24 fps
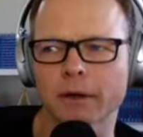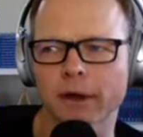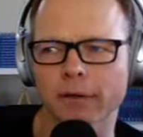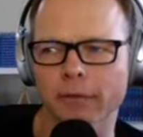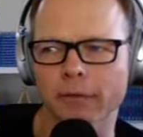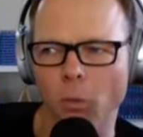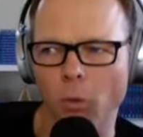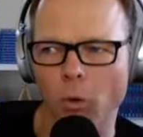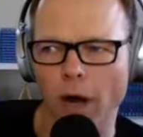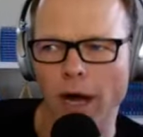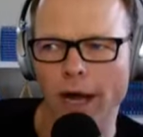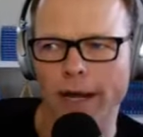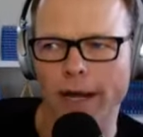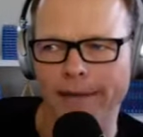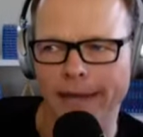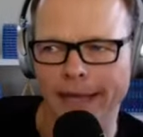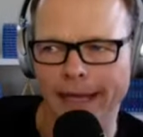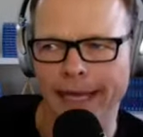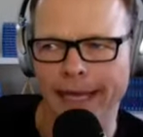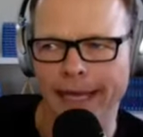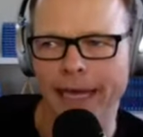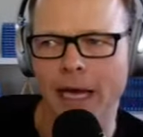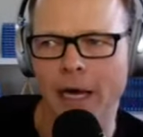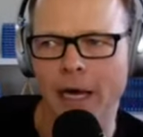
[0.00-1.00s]
on the why and the
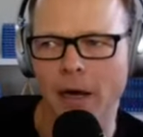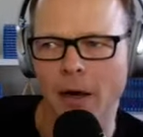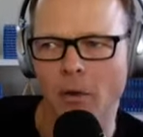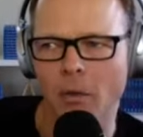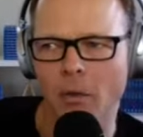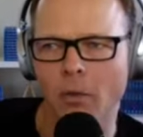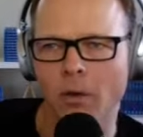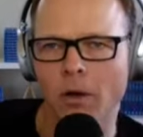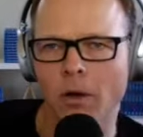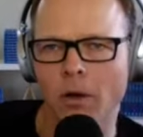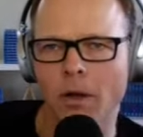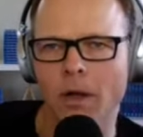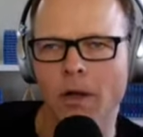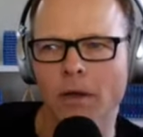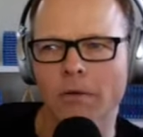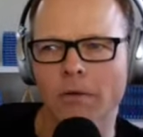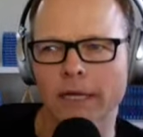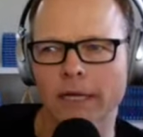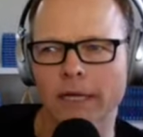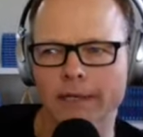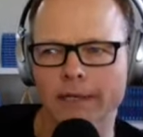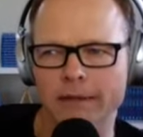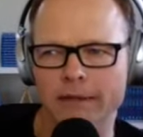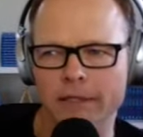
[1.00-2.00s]
how?
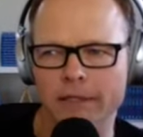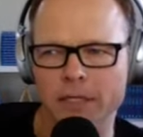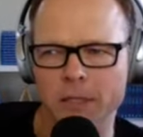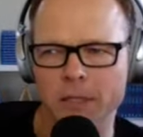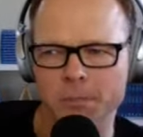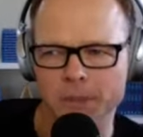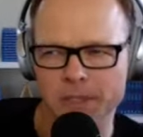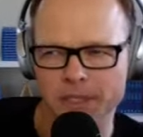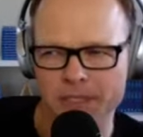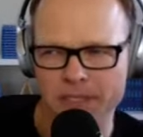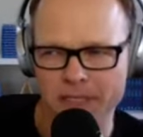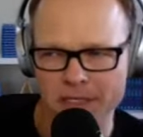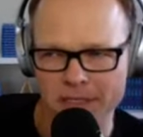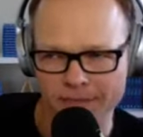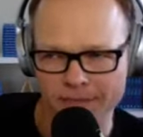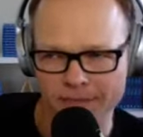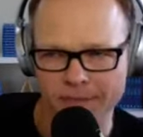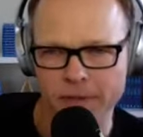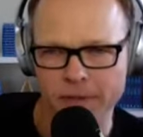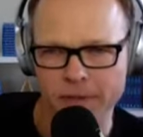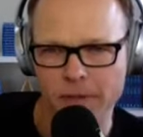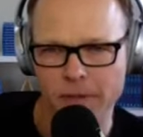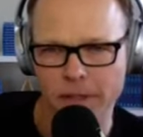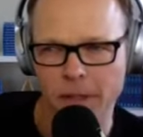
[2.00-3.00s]
Like,
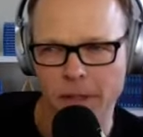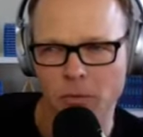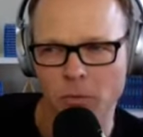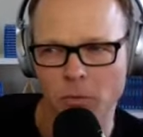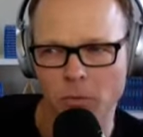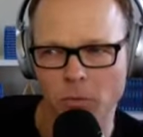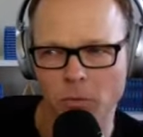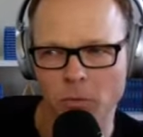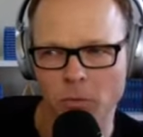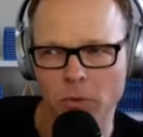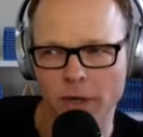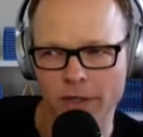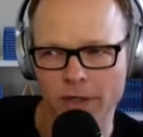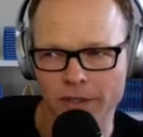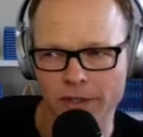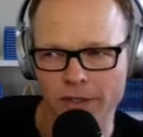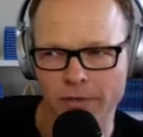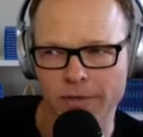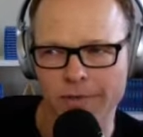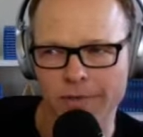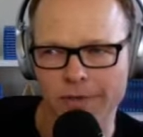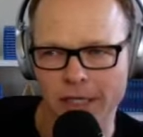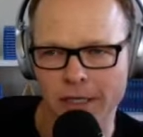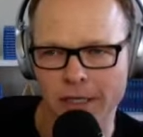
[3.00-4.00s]
specifically, what do
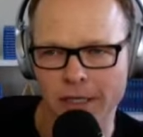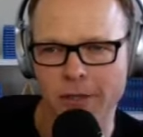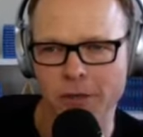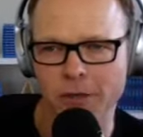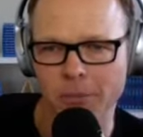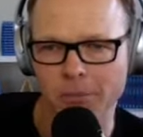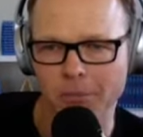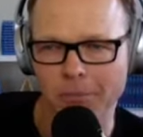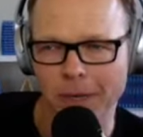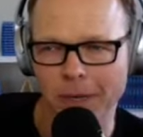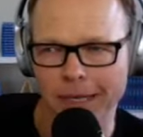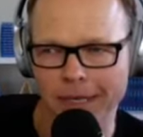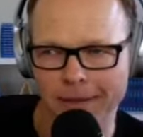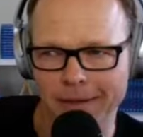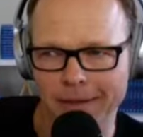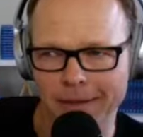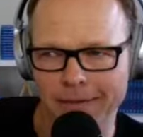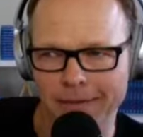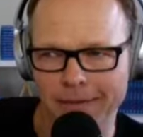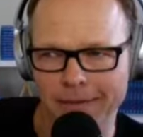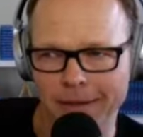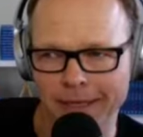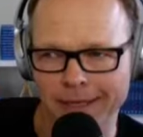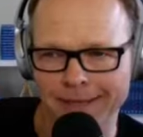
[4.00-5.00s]
you think you might
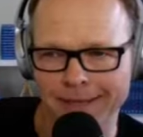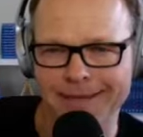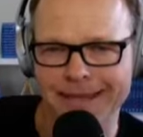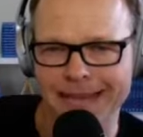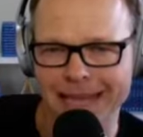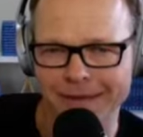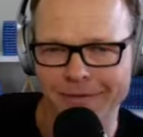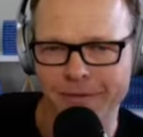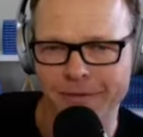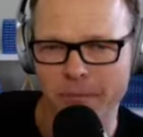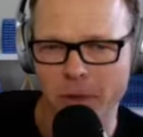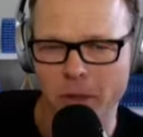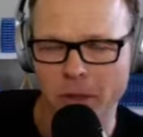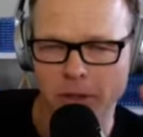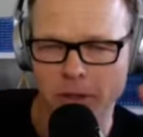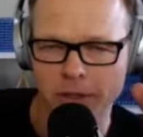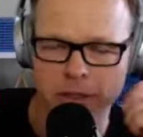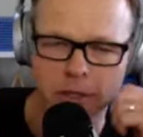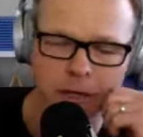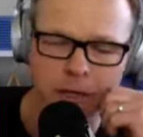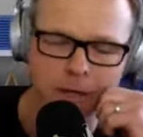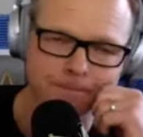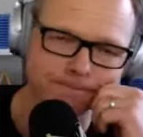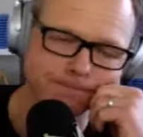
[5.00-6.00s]
like to have a
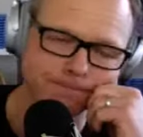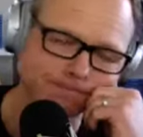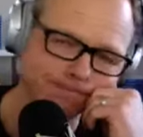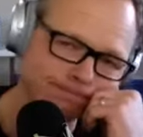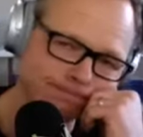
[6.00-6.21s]
mulligan on?